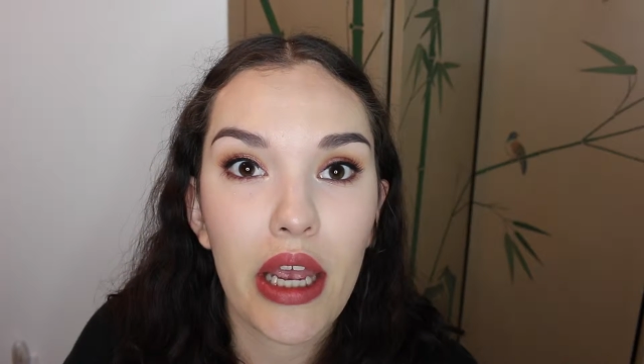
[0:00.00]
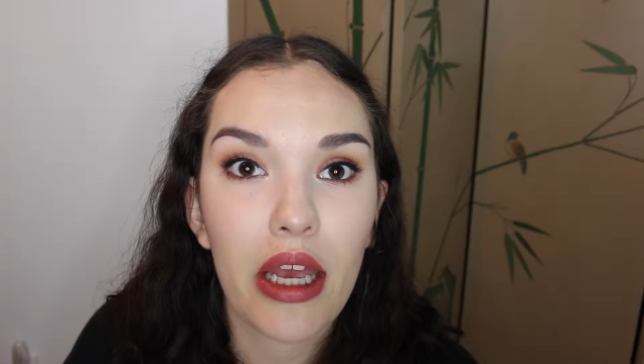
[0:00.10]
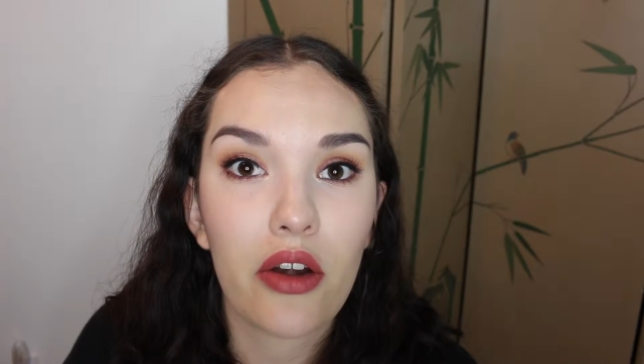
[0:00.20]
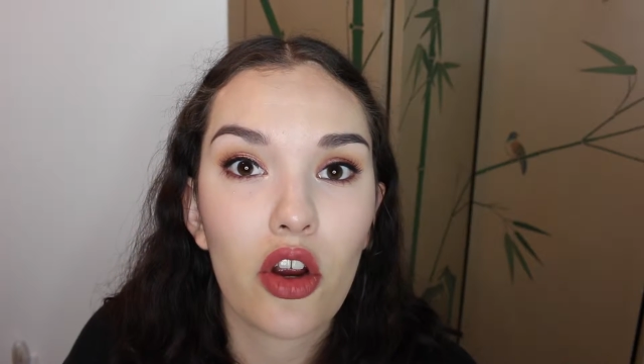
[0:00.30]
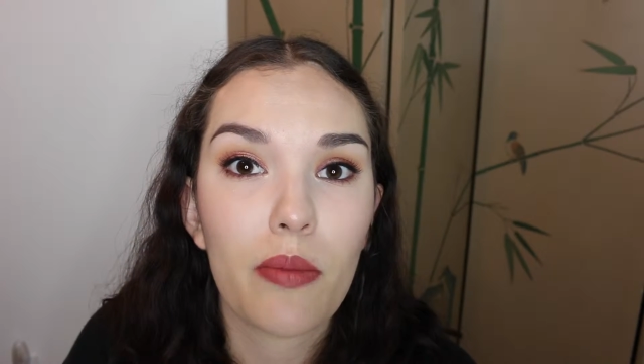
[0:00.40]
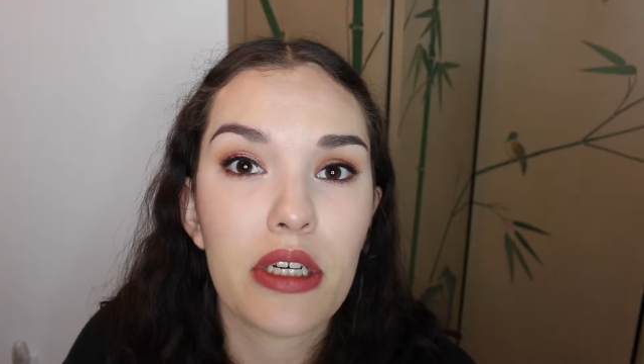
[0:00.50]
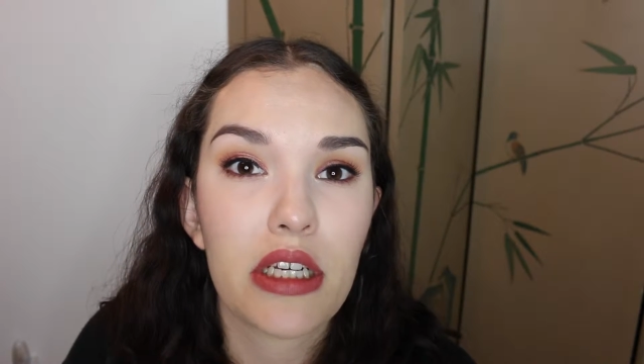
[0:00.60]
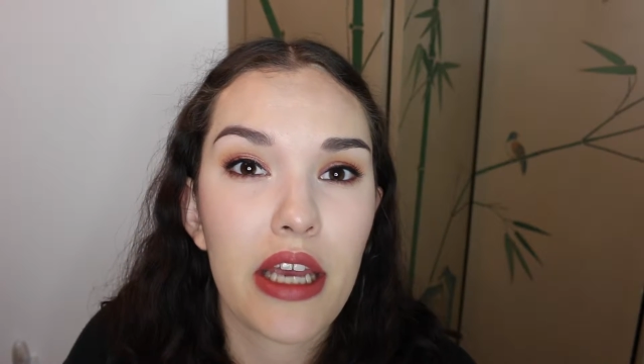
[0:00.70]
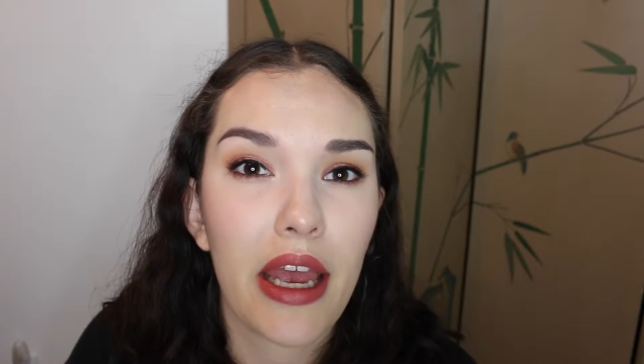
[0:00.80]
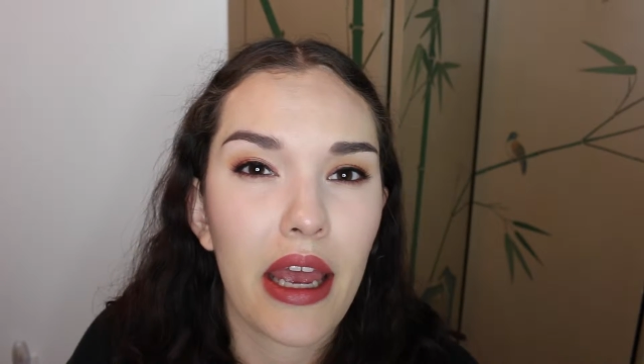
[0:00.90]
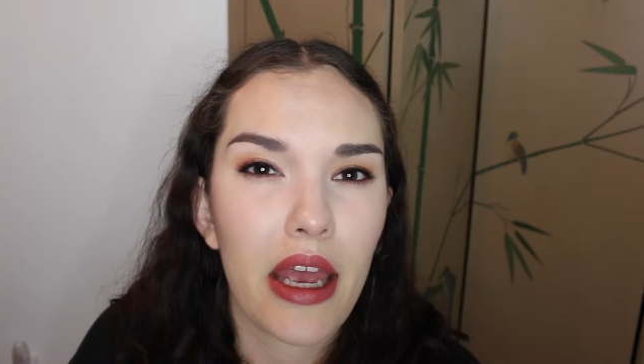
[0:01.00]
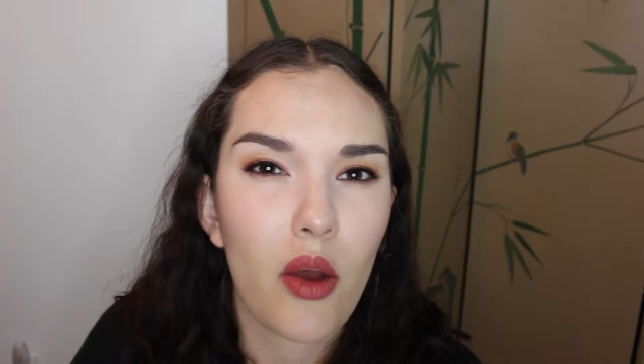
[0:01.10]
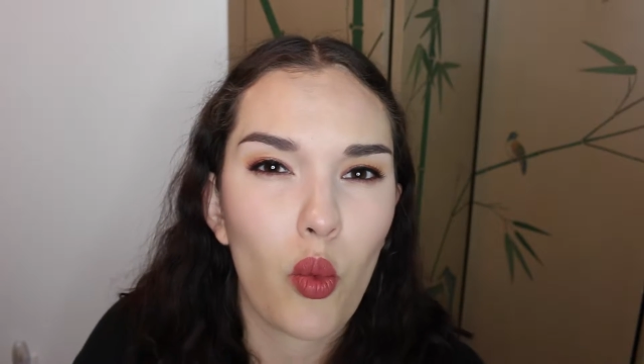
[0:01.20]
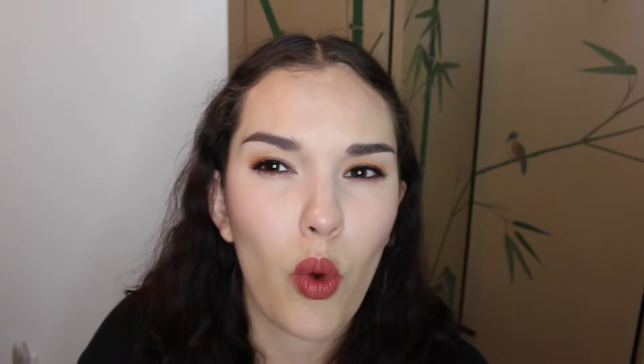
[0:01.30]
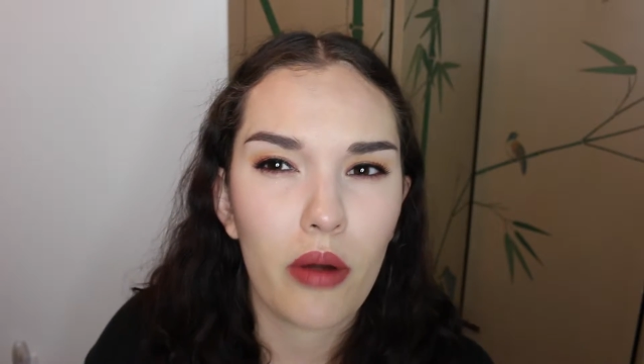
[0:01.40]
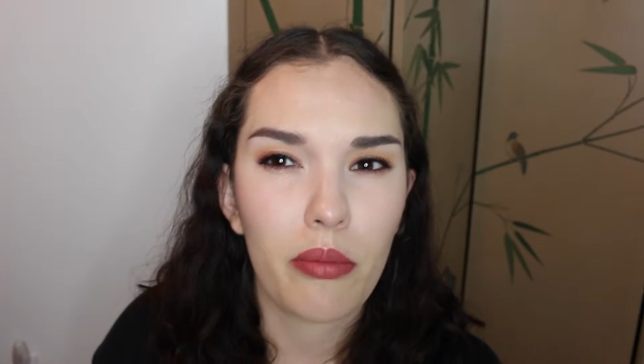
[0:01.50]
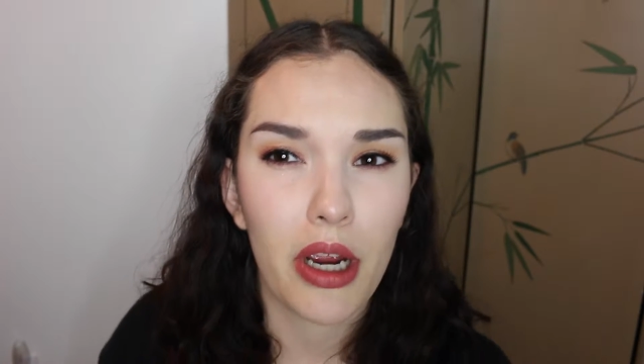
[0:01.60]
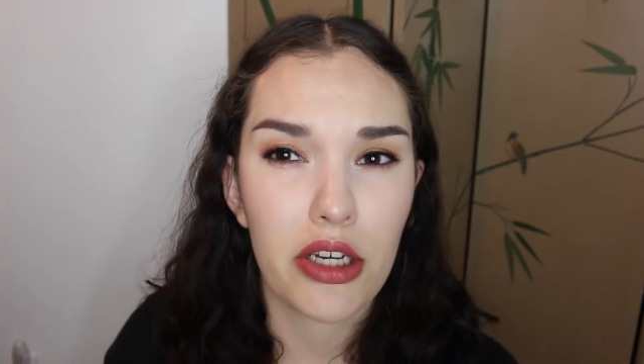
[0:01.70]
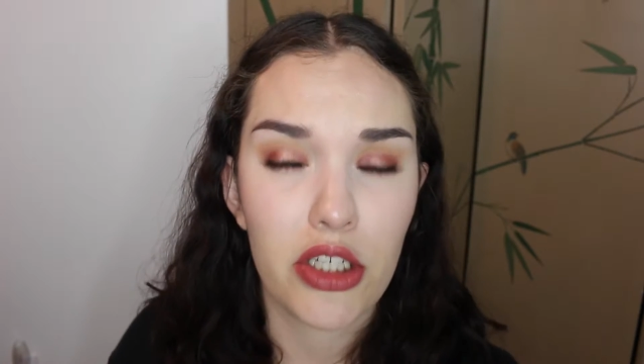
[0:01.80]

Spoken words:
an Urban Decay one brand